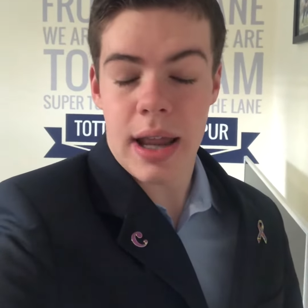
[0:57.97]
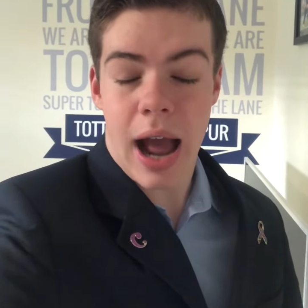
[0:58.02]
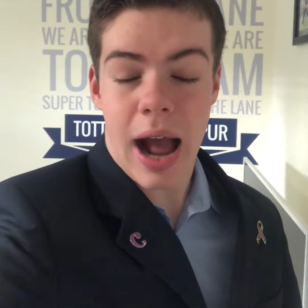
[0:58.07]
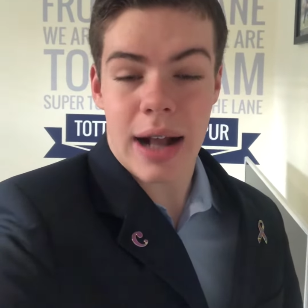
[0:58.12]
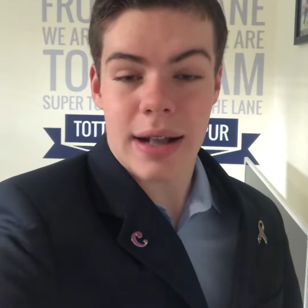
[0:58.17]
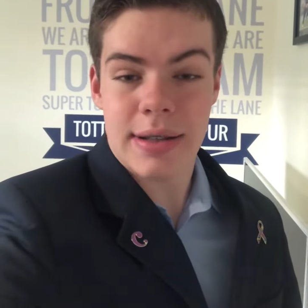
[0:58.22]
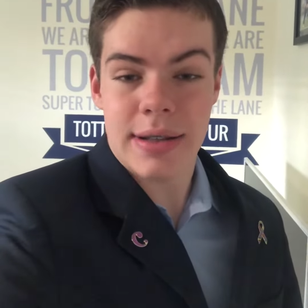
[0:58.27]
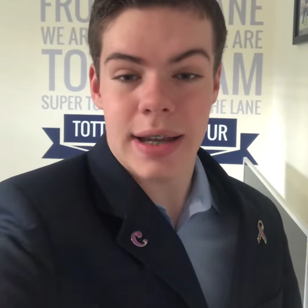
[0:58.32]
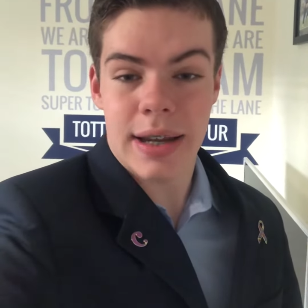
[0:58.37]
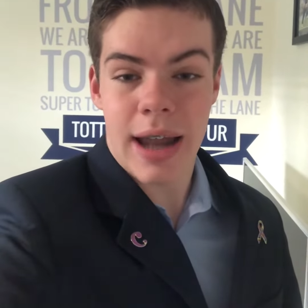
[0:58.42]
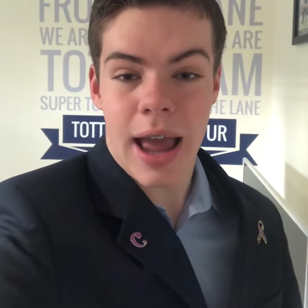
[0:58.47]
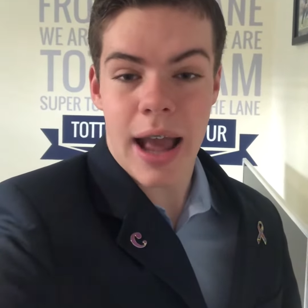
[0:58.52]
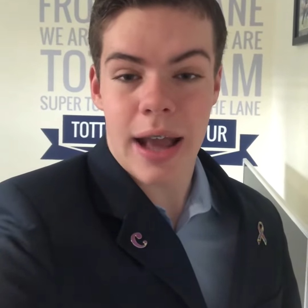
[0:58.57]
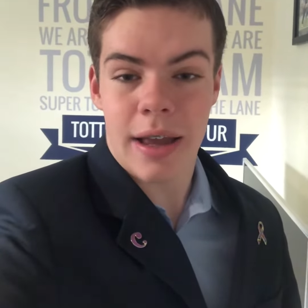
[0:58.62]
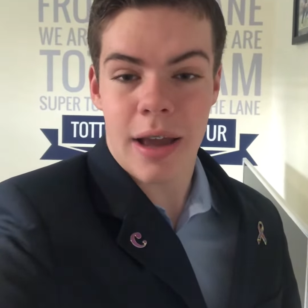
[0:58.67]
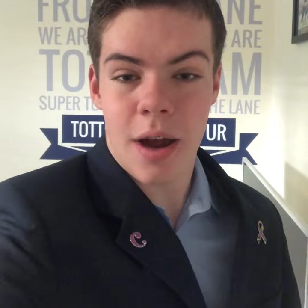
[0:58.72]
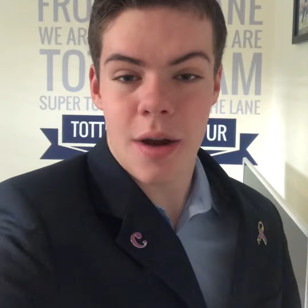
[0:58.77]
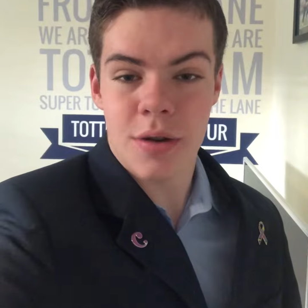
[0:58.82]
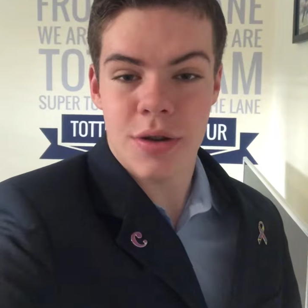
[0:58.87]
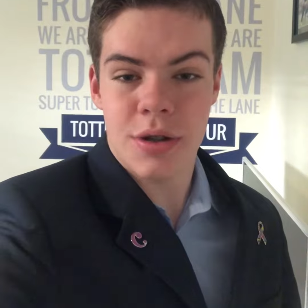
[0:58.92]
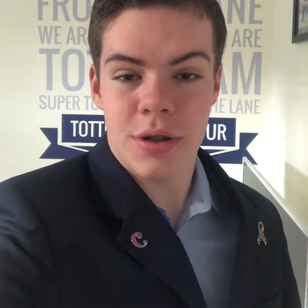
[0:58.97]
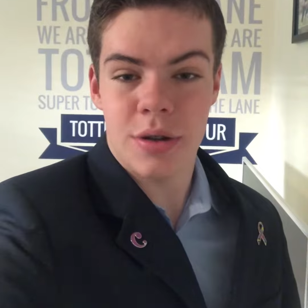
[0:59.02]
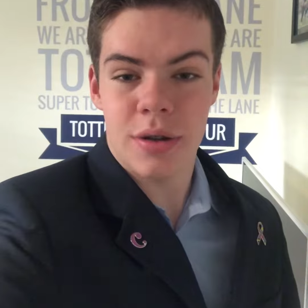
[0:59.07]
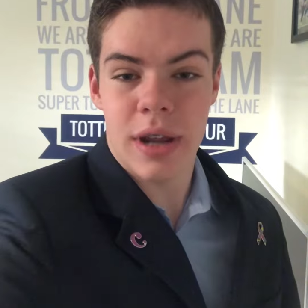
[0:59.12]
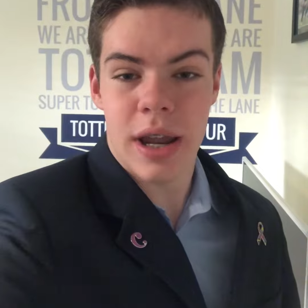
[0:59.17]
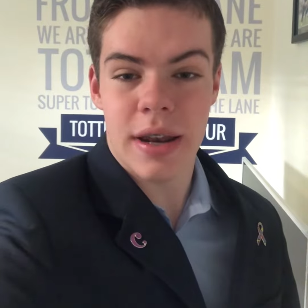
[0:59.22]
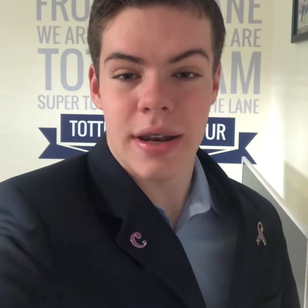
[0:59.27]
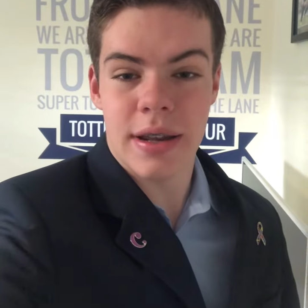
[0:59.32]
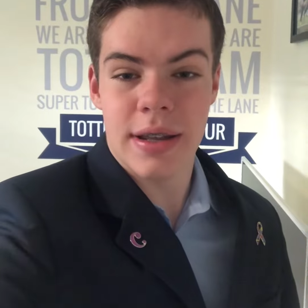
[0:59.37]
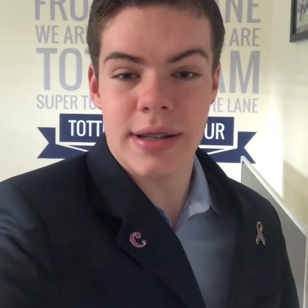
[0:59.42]
acting head coach until
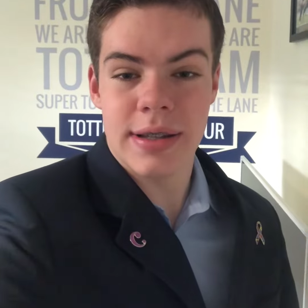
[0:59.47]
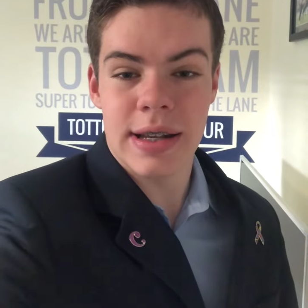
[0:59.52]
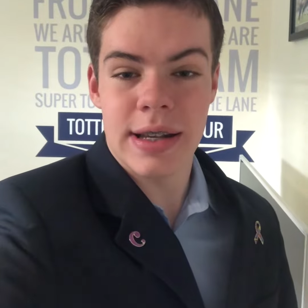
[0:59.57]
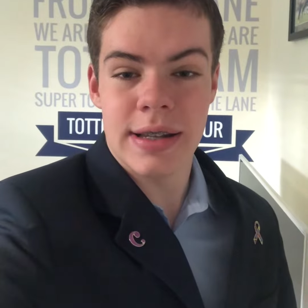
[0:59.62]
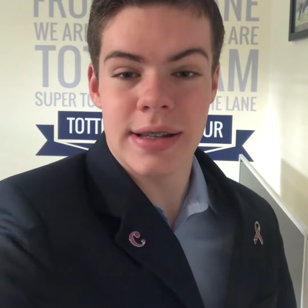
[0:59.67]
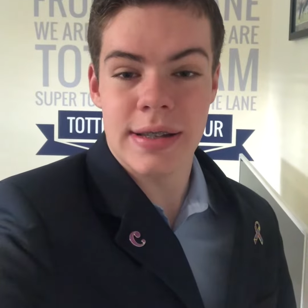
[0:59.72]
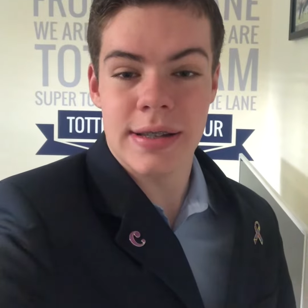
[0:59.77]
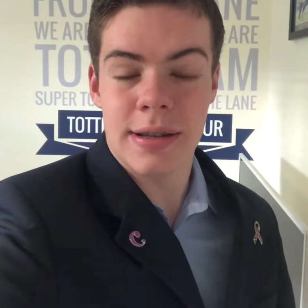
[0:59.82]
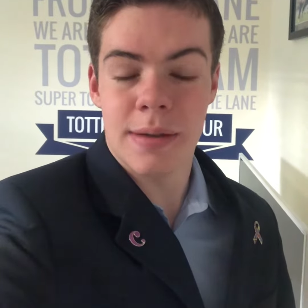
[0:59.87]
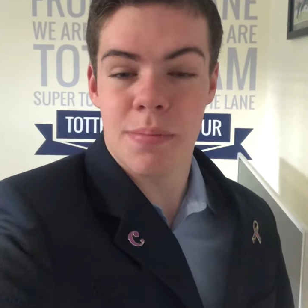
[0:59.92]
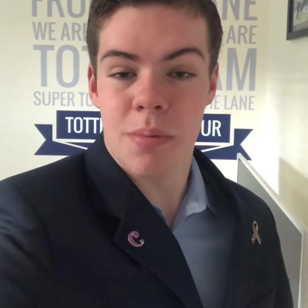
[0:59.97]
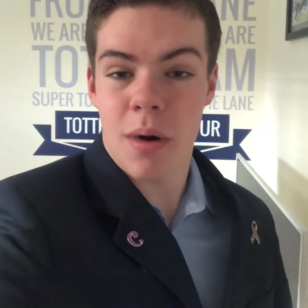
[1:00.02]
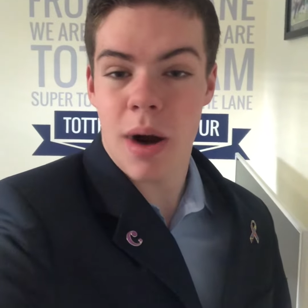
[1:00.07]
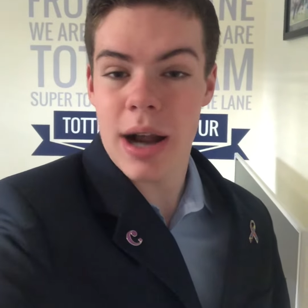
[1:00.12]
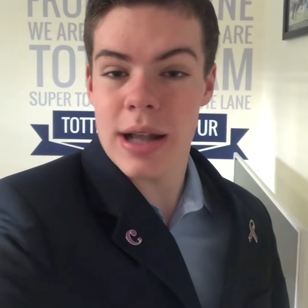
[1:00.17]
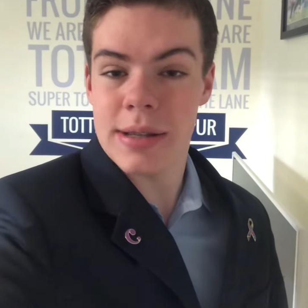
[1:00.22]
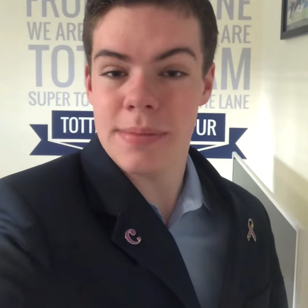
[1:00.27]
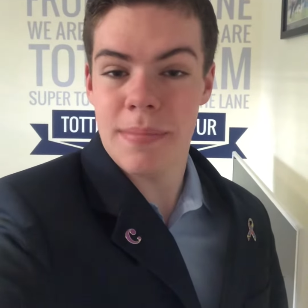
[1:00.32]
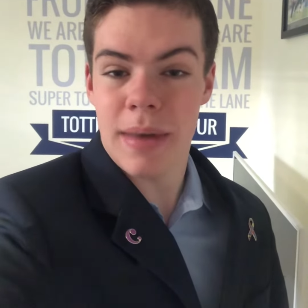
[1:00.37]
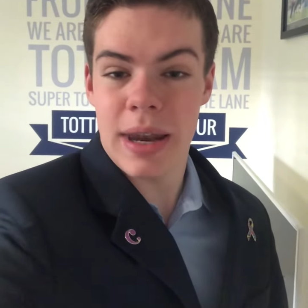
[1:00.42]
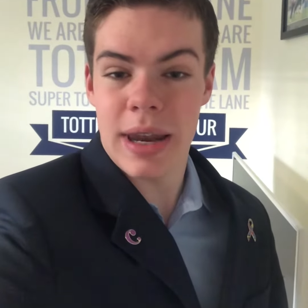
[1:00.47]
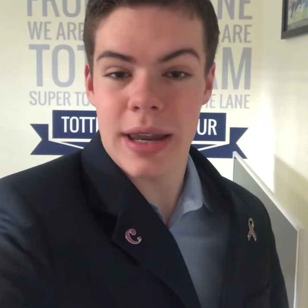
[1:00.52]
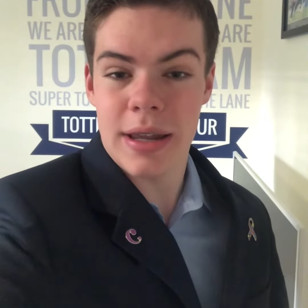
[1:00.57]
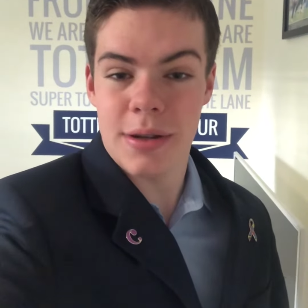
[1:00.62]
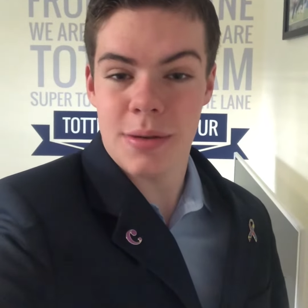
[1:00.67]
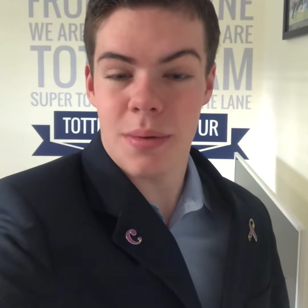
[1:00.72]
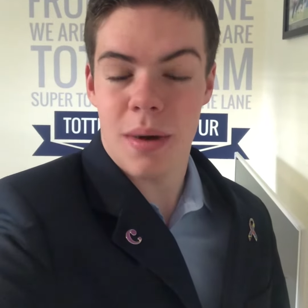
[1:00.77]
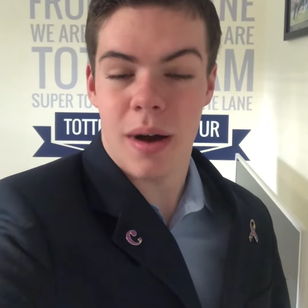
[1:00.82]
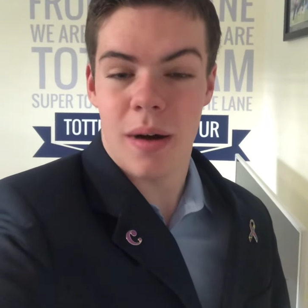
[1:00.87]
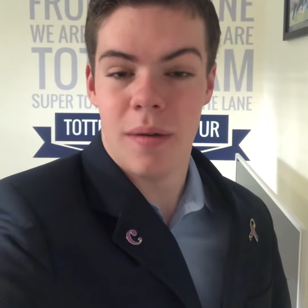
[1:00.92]
the end of the season surprised many
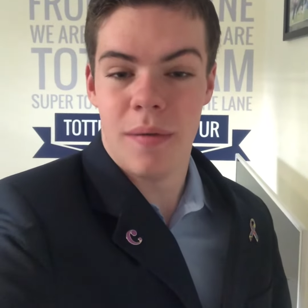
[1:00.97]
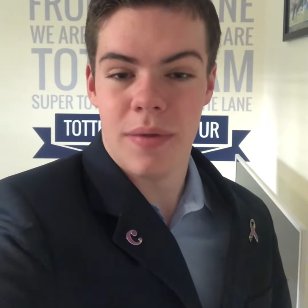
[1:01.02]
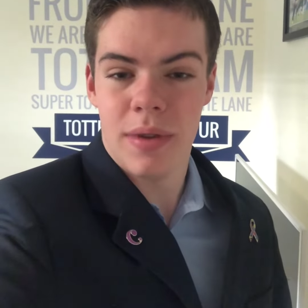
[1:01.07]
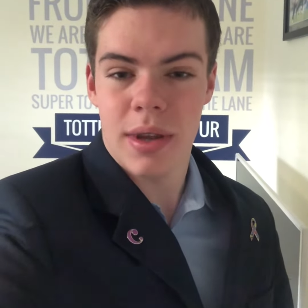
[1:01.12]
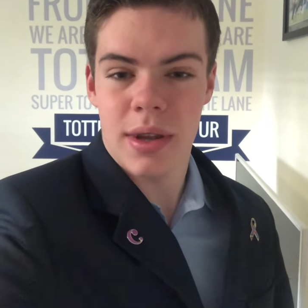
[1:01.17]
as well.